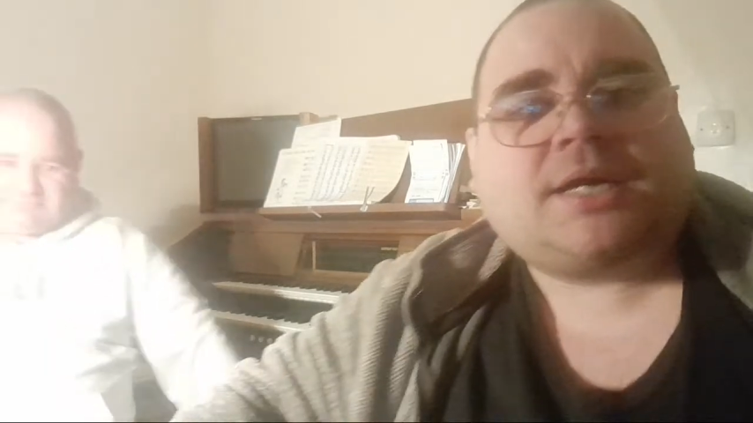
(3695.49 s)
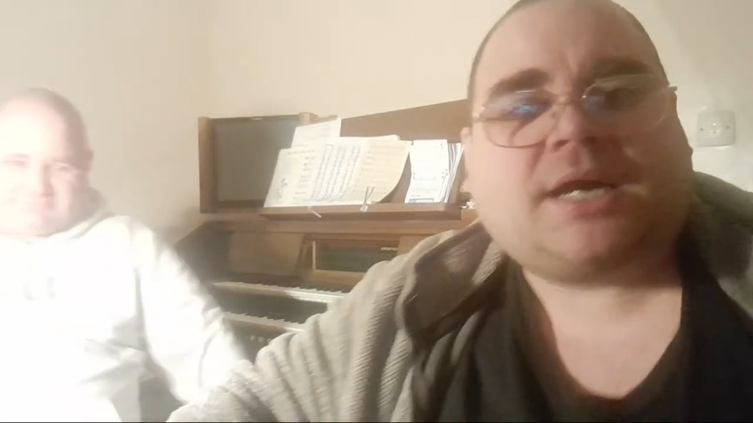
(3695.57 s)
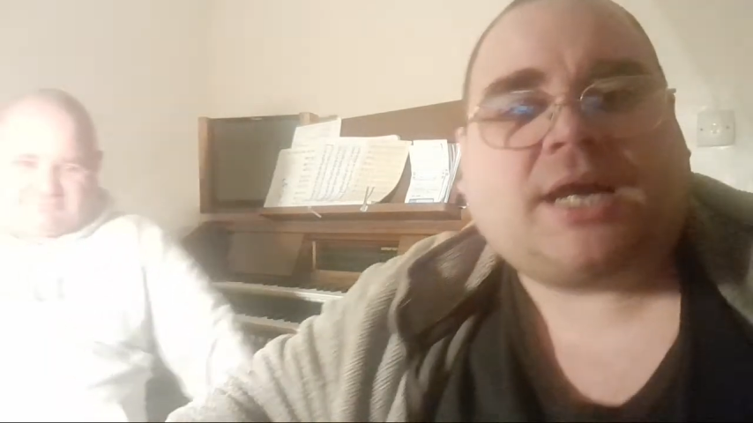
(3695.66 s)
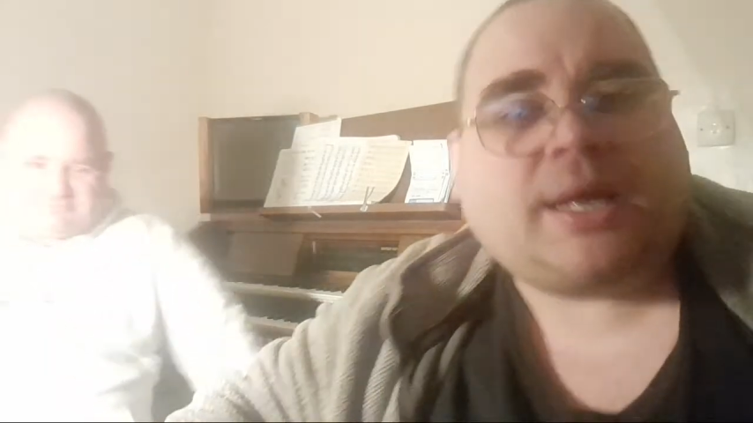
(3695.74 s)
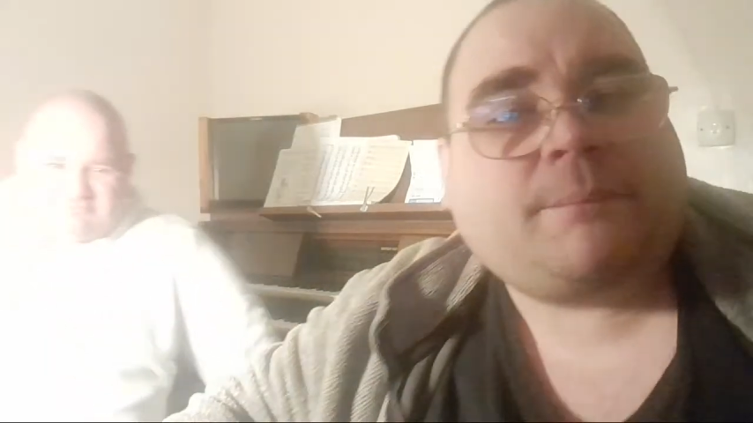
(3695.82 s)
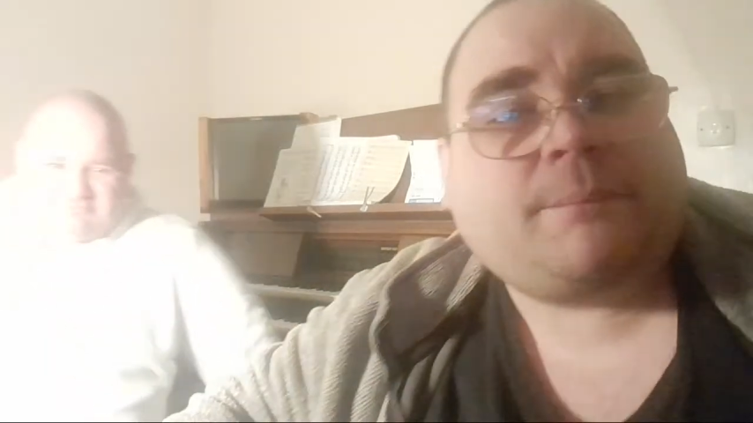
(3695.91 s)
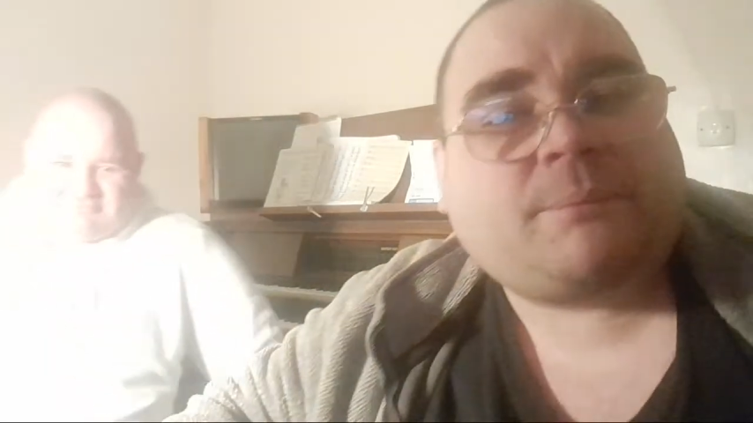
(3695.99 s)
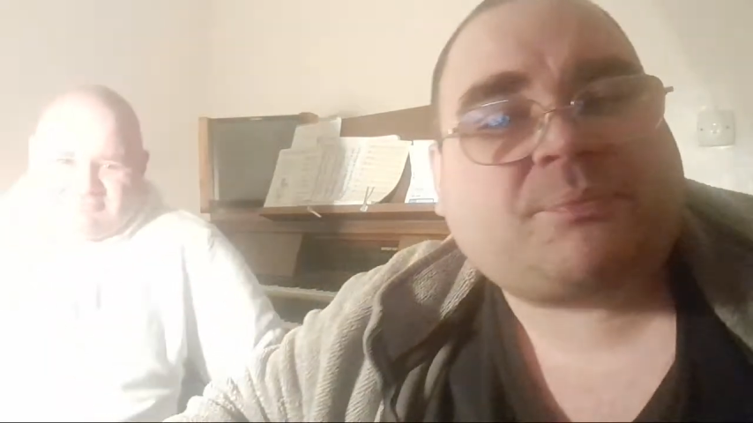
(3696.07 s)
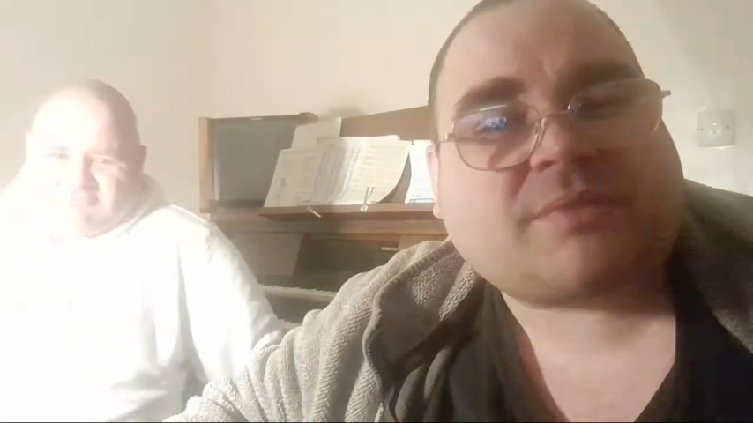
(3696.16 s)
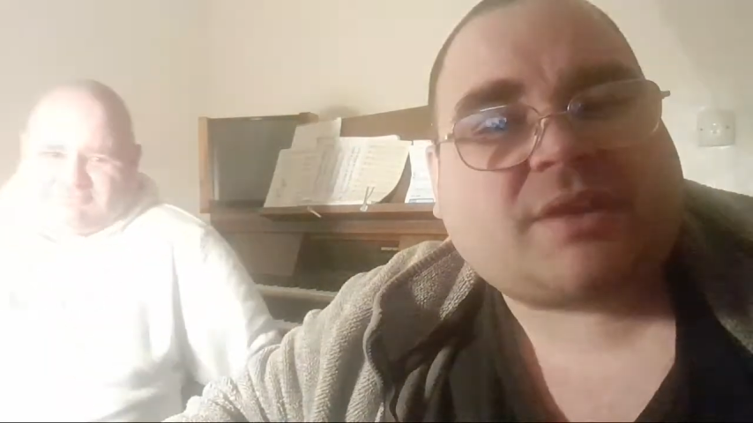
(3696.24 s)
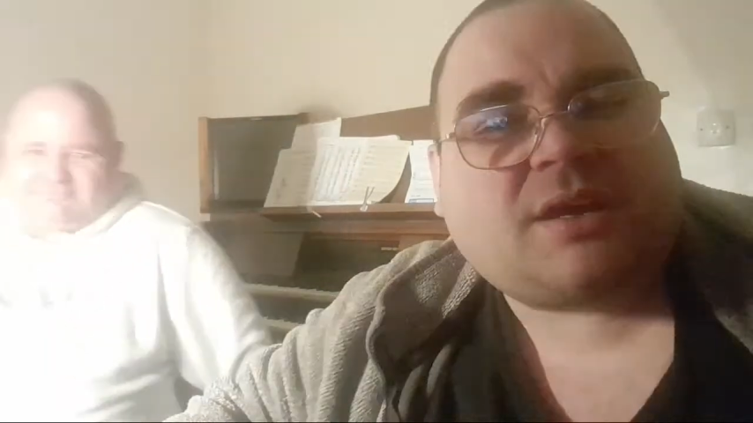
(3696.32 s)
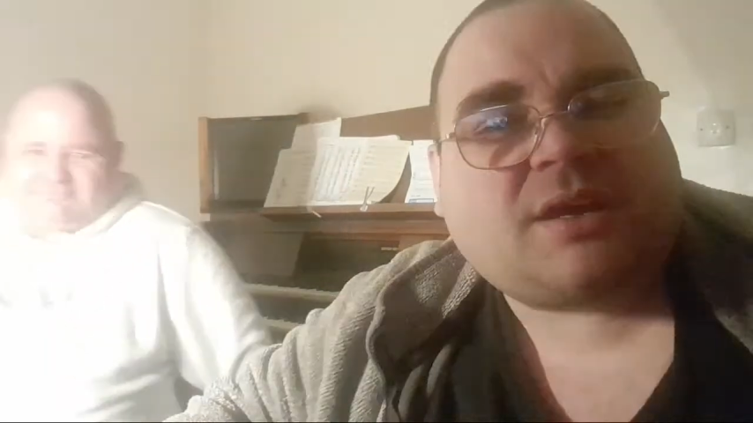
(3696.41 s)

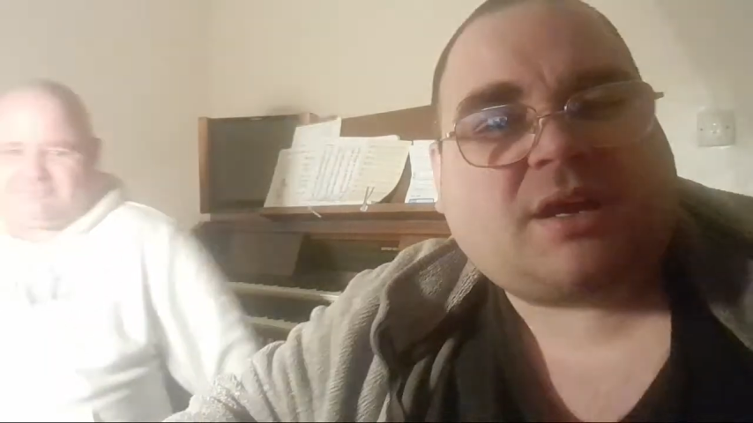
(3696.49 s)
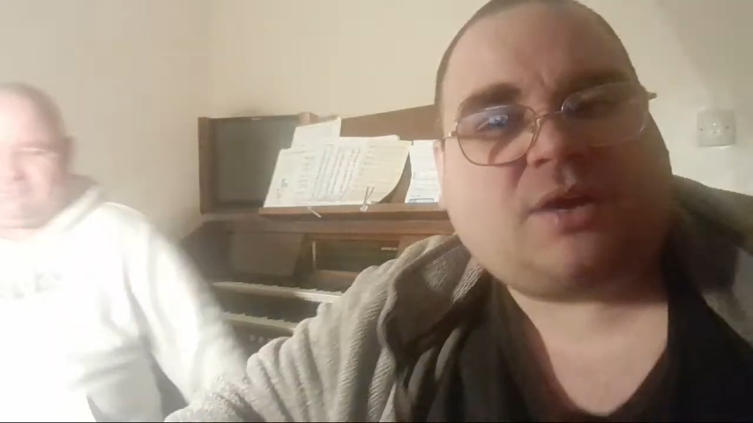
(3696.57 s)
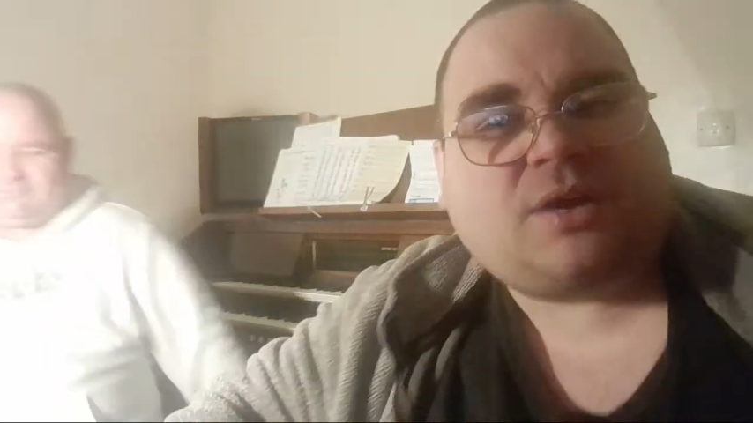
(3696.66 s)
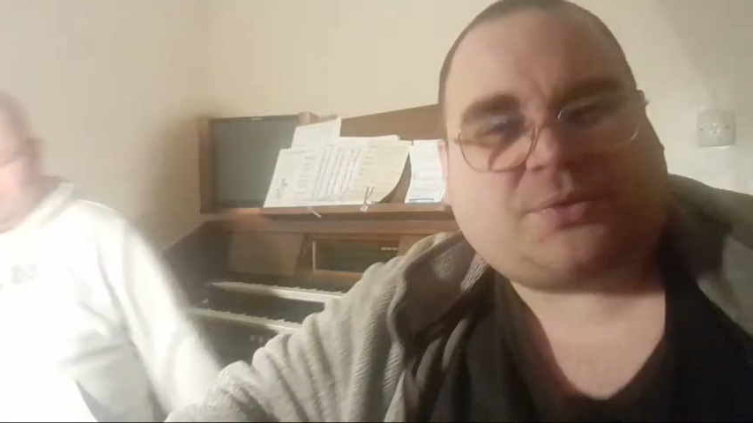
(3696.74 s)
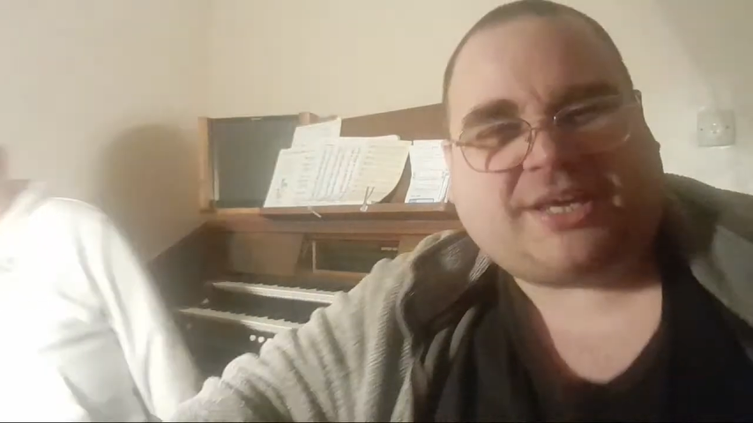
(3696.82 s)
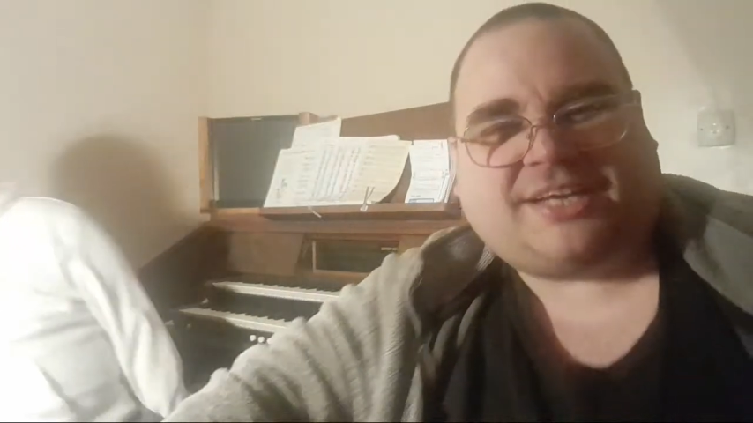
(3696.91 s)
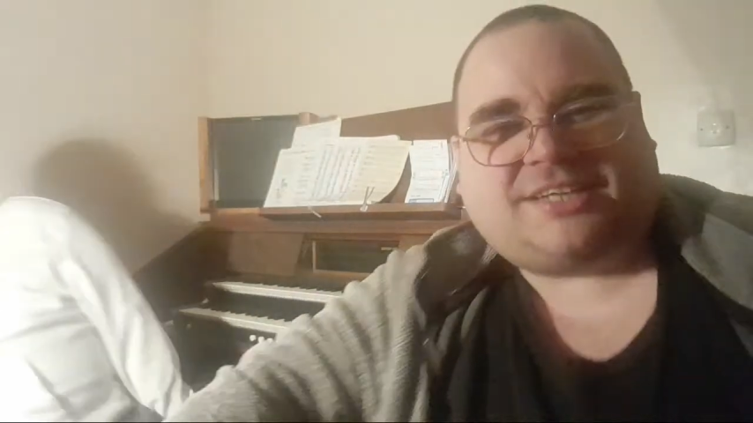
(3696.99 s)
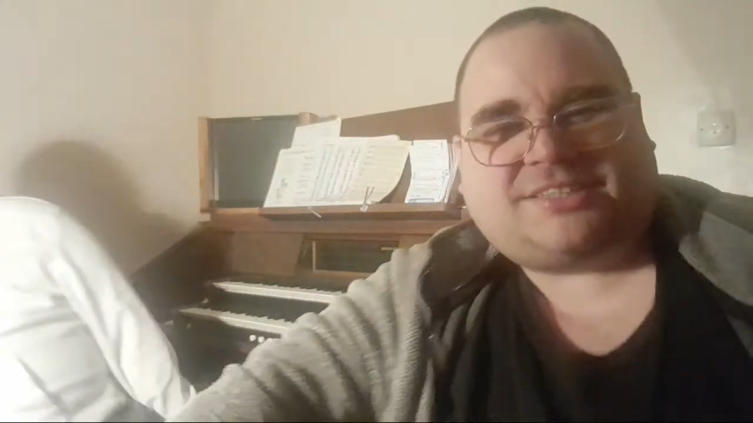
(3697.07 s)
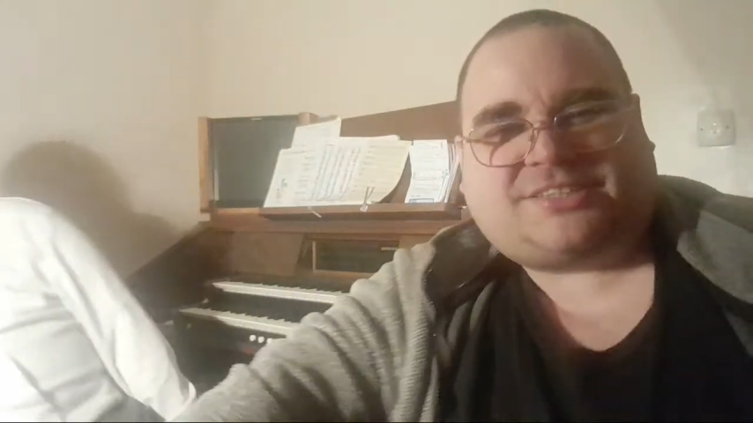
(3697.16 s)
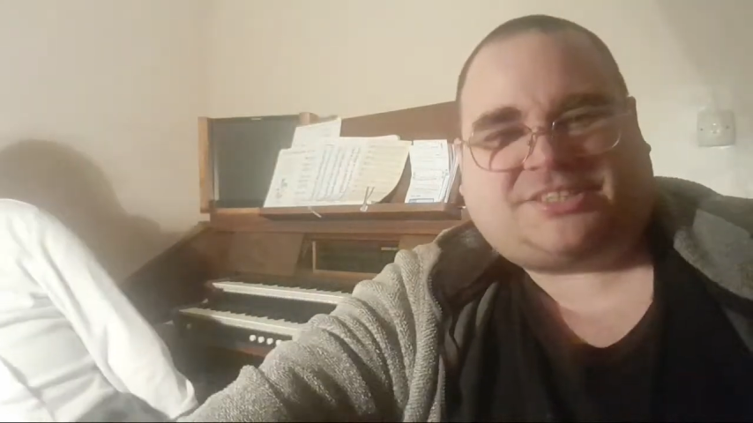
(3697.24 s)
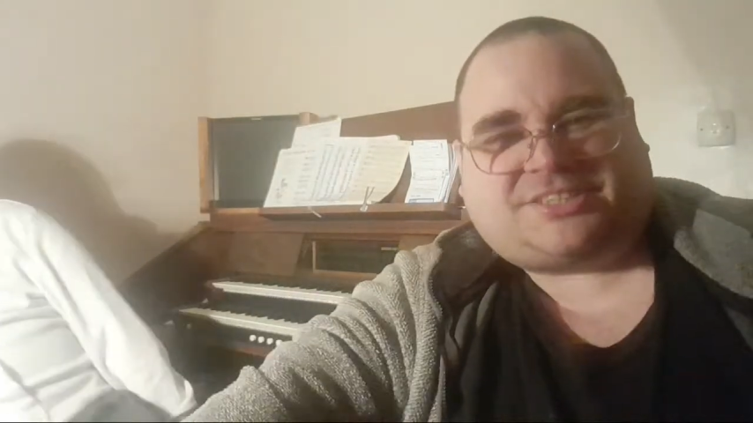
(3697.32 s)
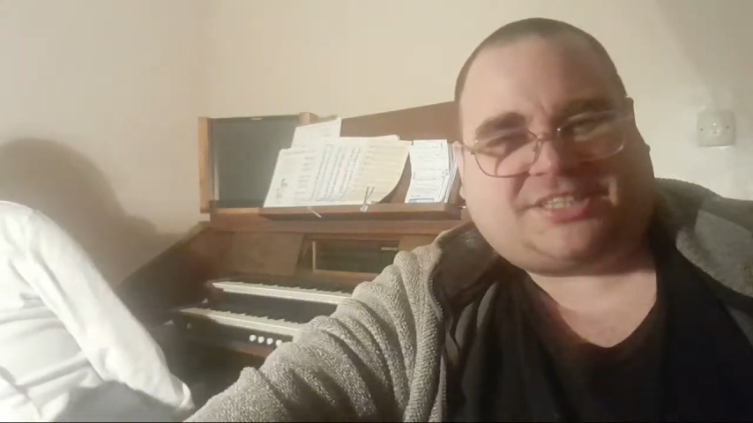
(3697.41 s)
Oh
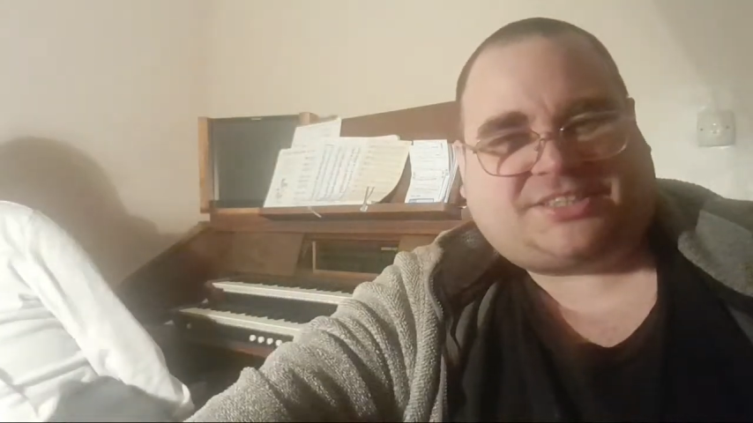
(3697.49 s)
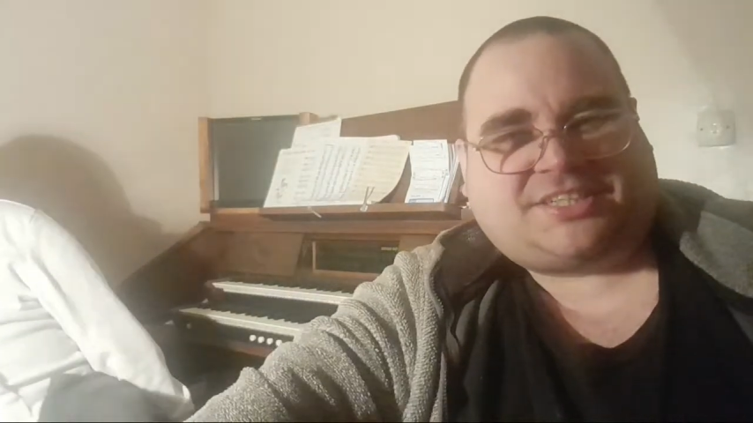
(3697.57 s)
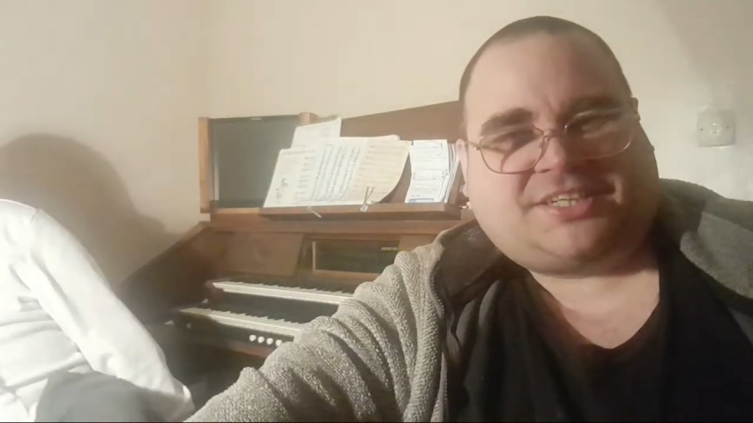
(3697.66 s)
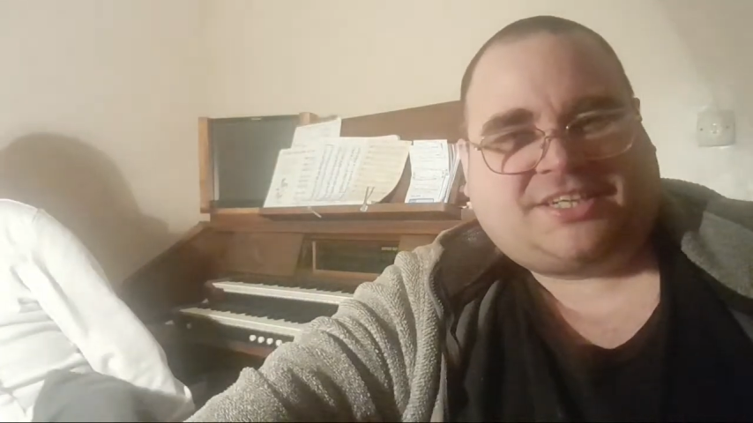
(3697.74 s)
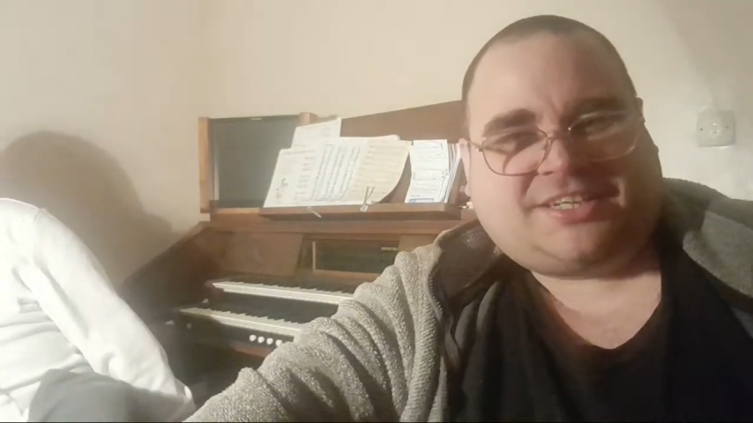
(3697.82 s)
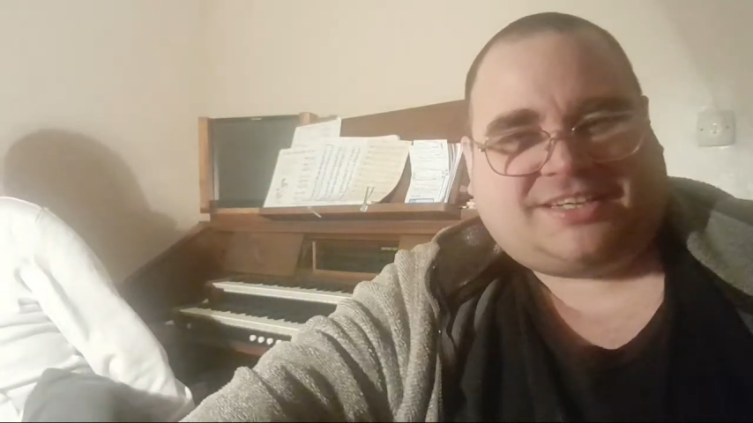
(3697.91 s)
dear, she says